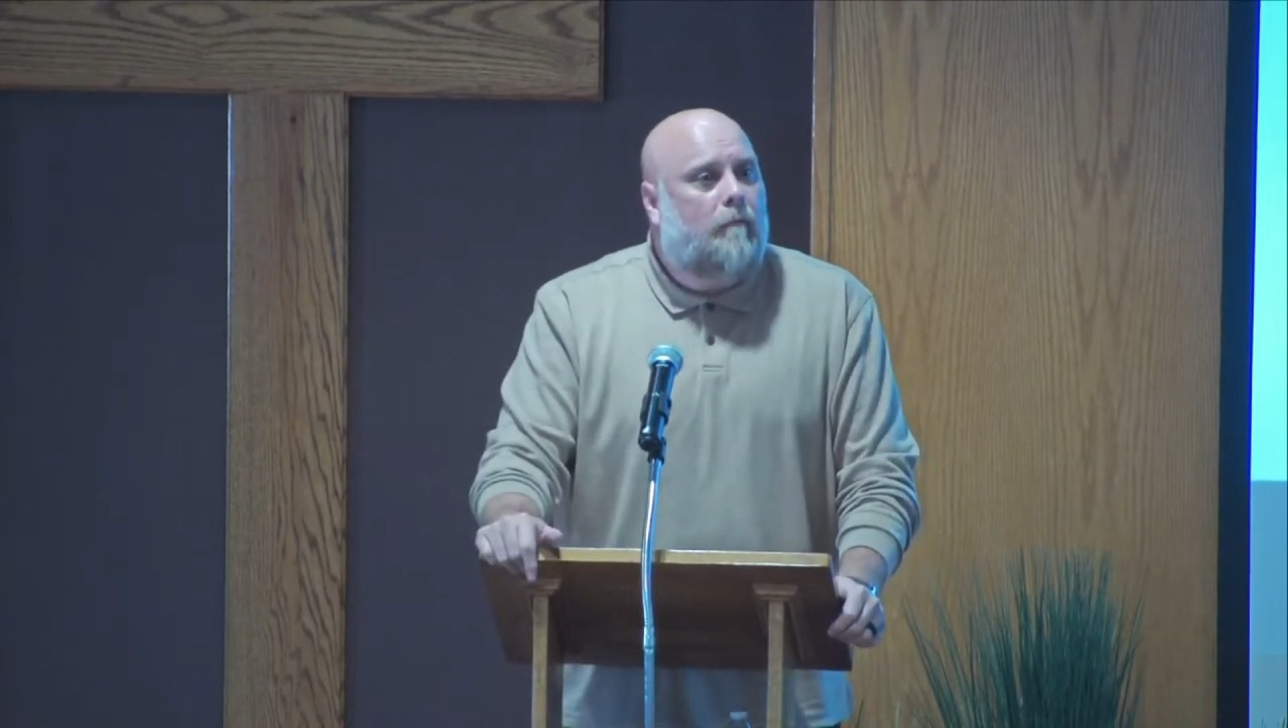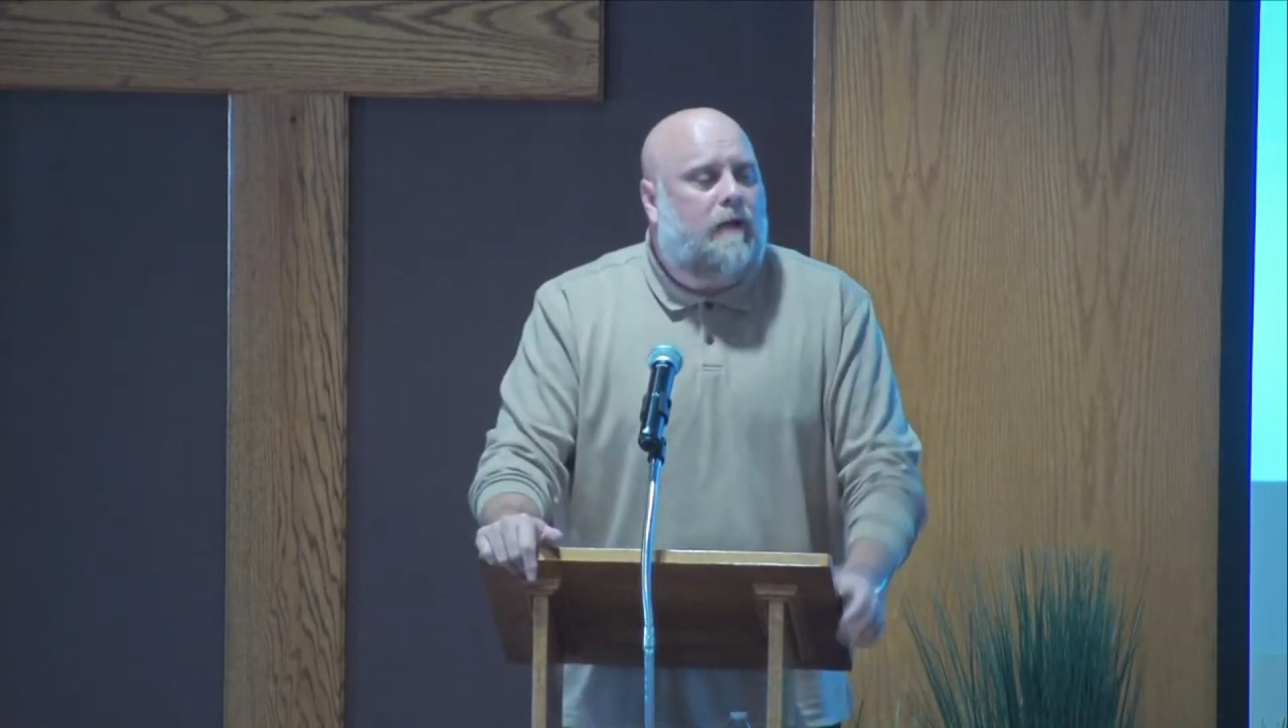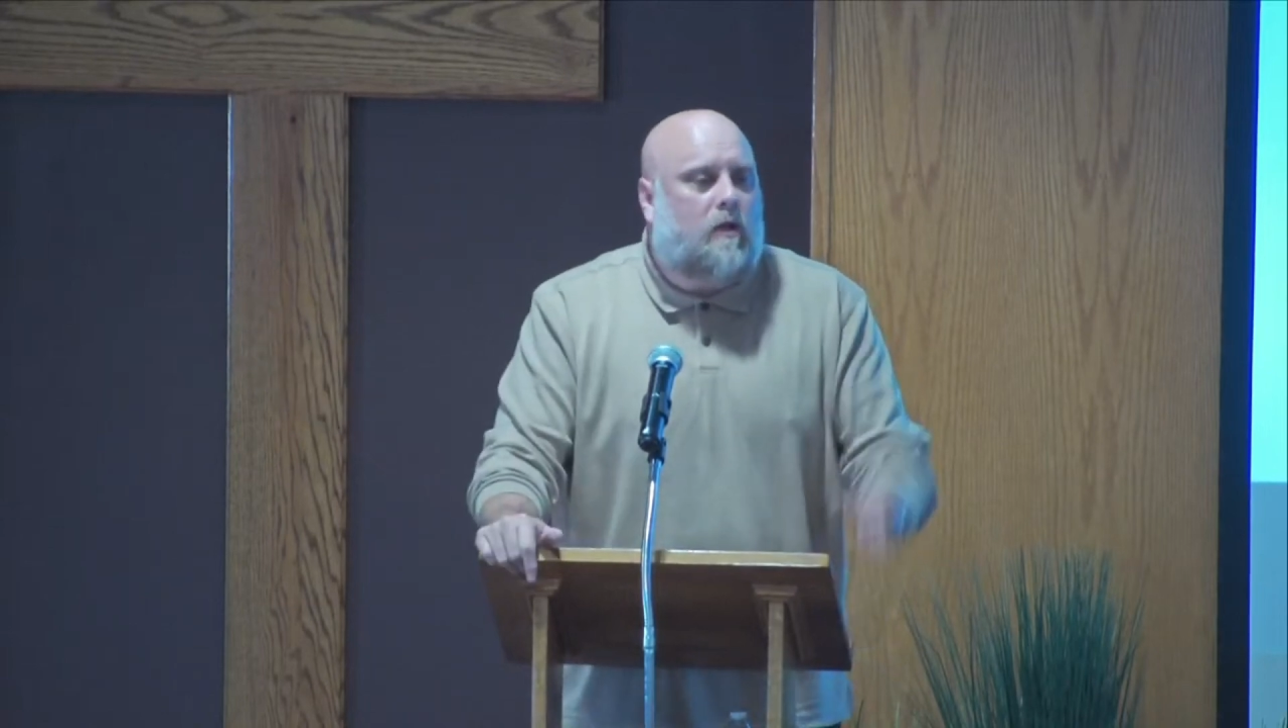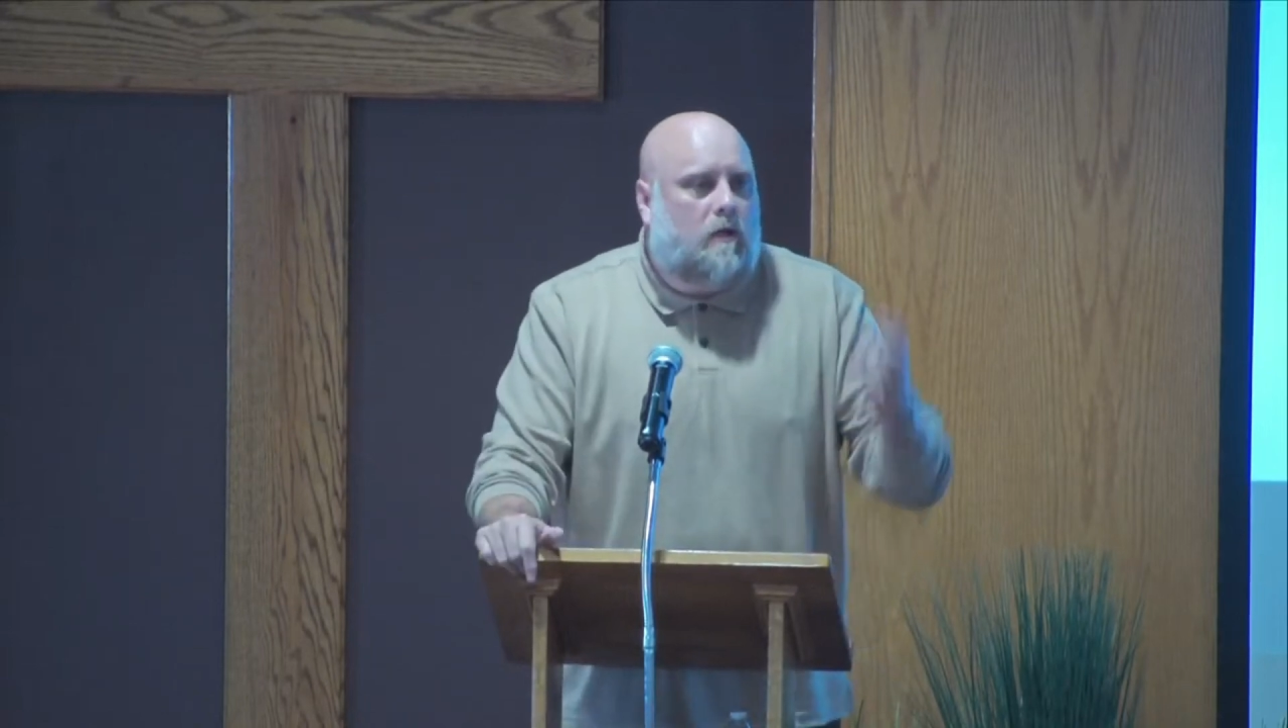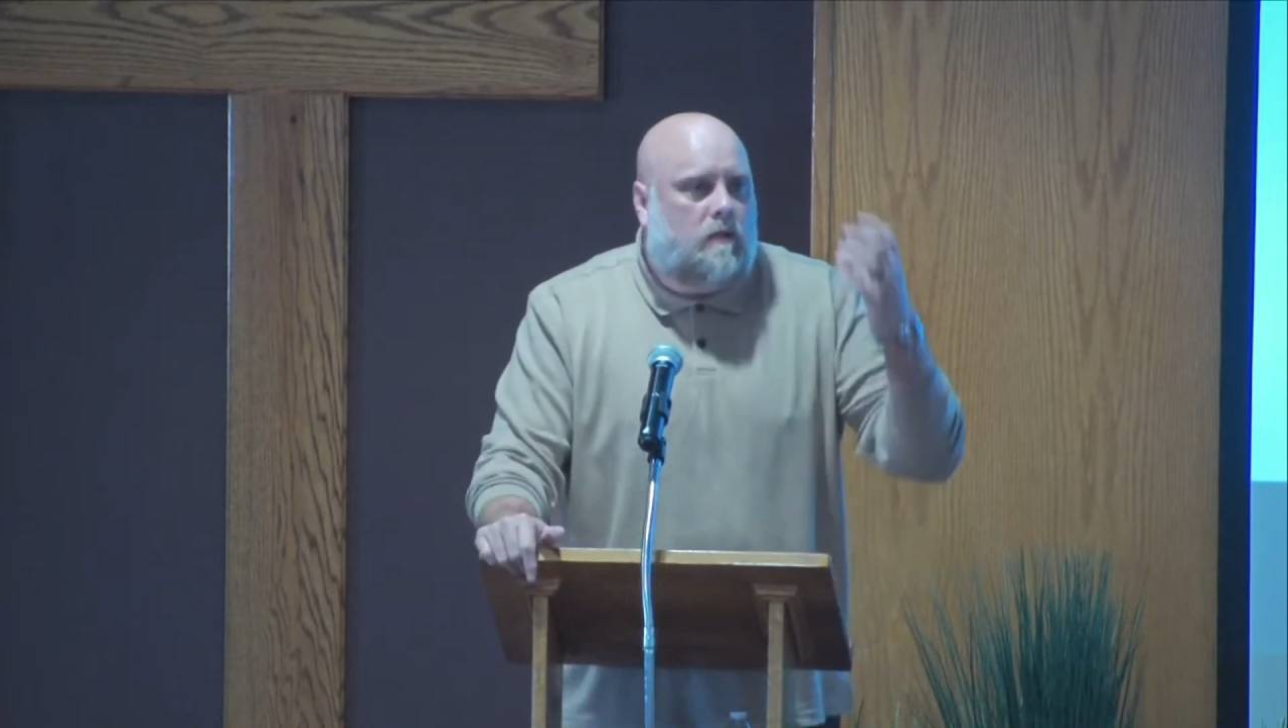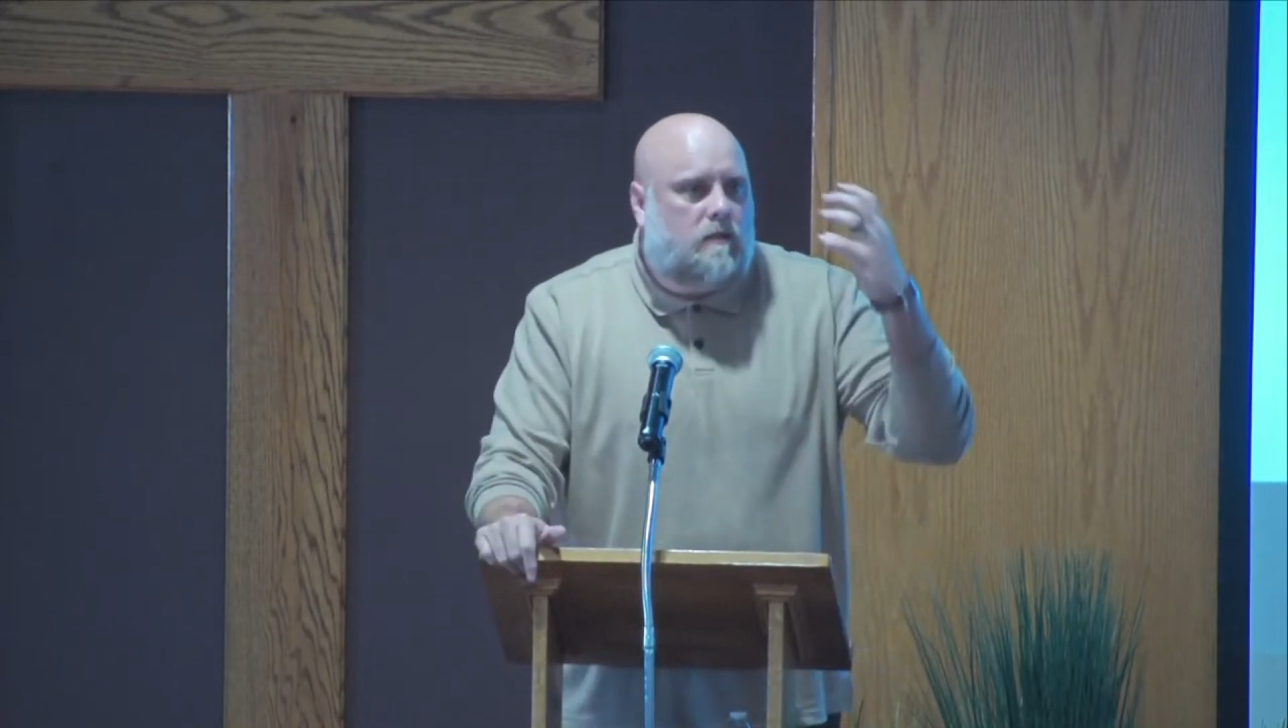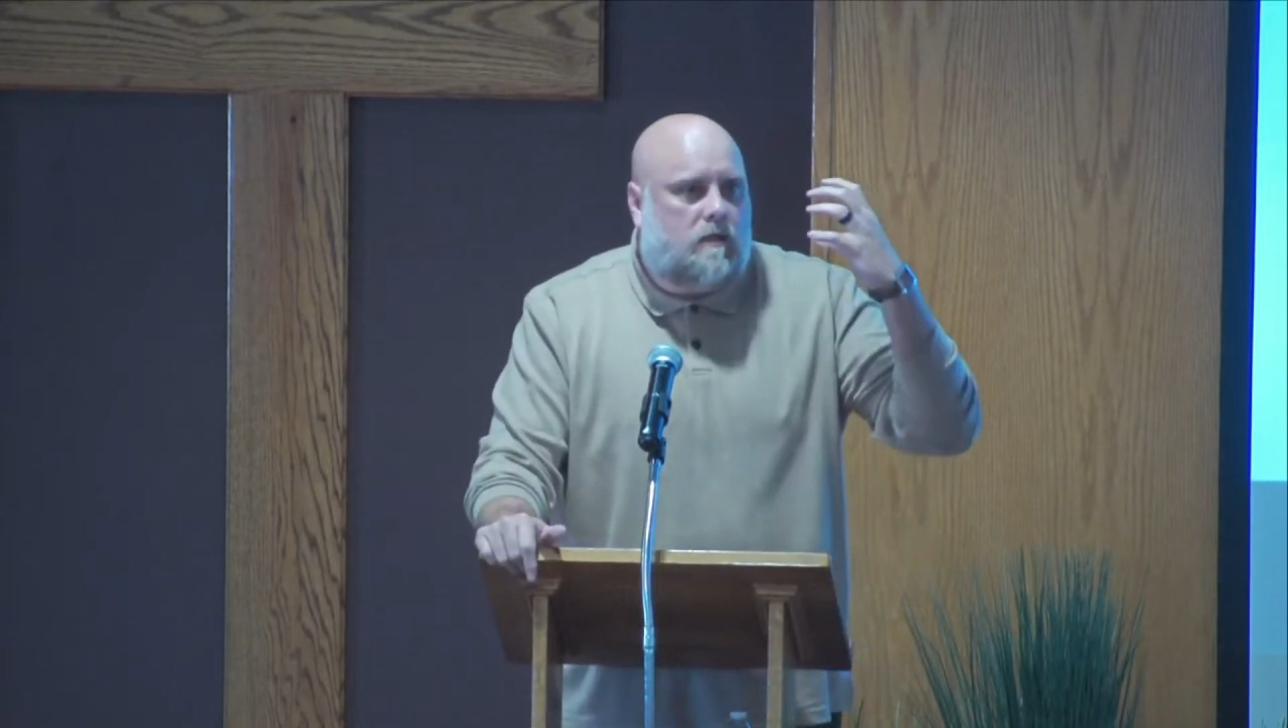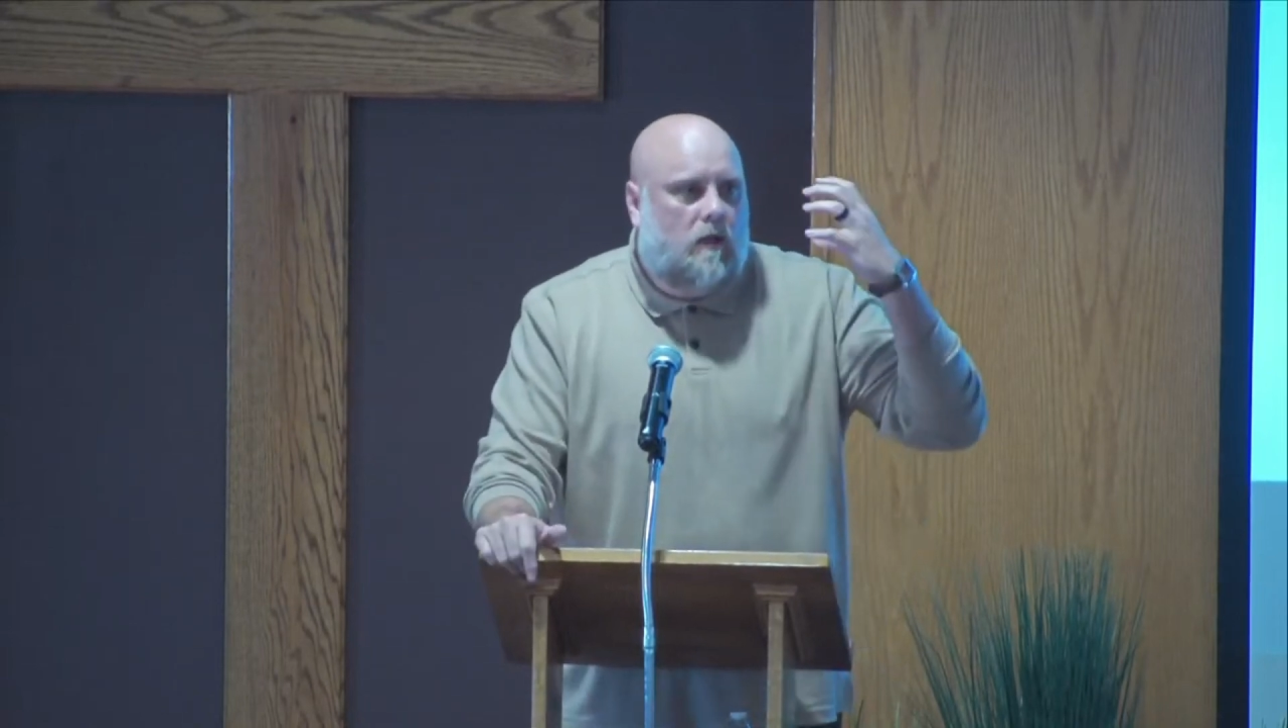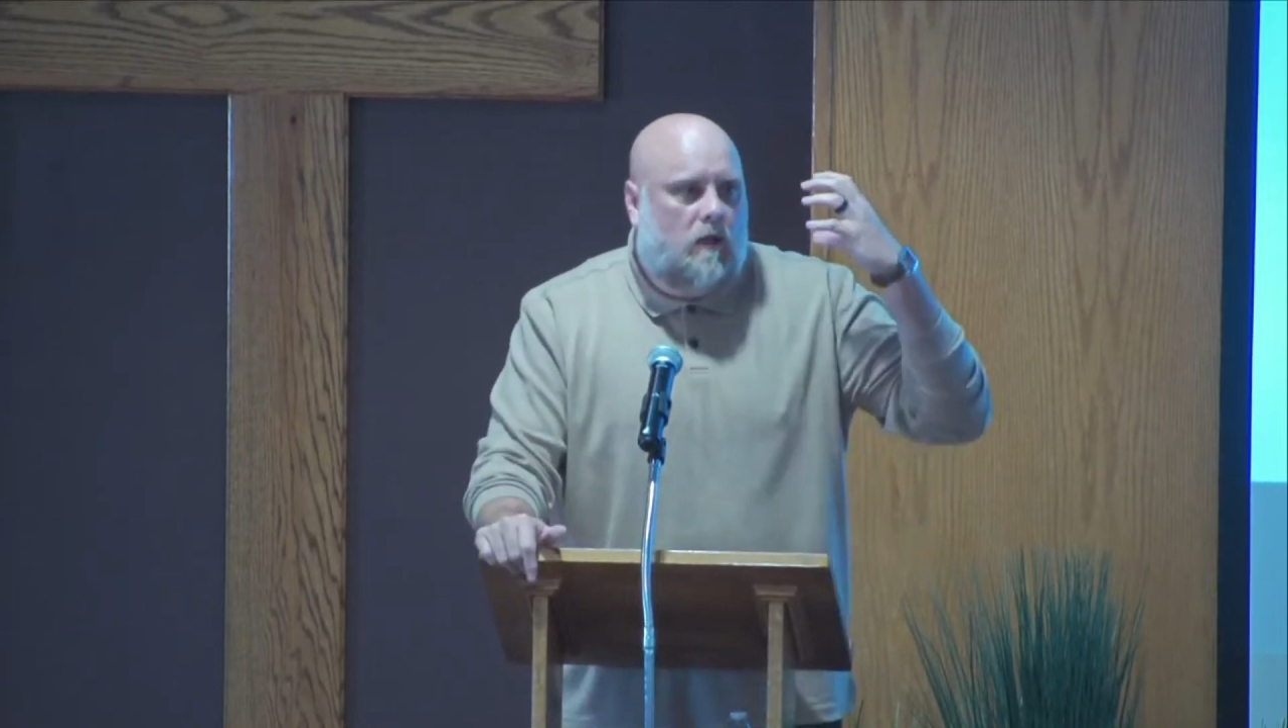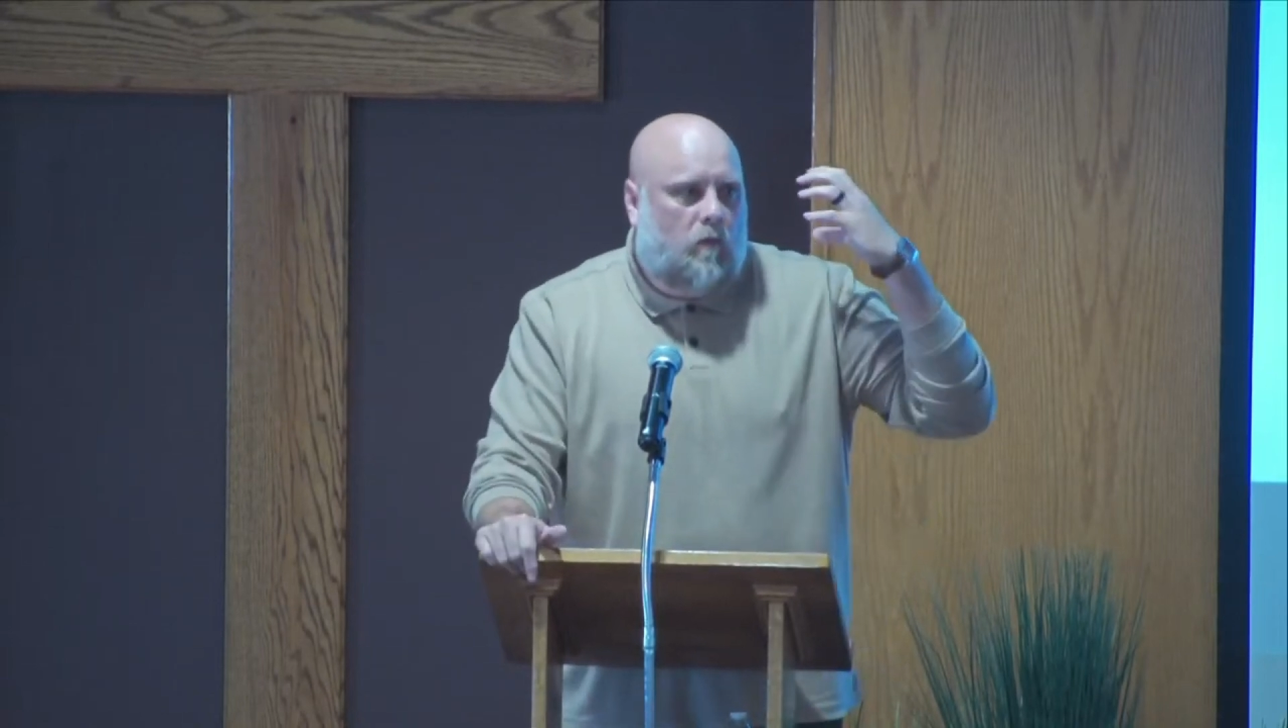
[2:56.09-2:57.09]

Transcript: Because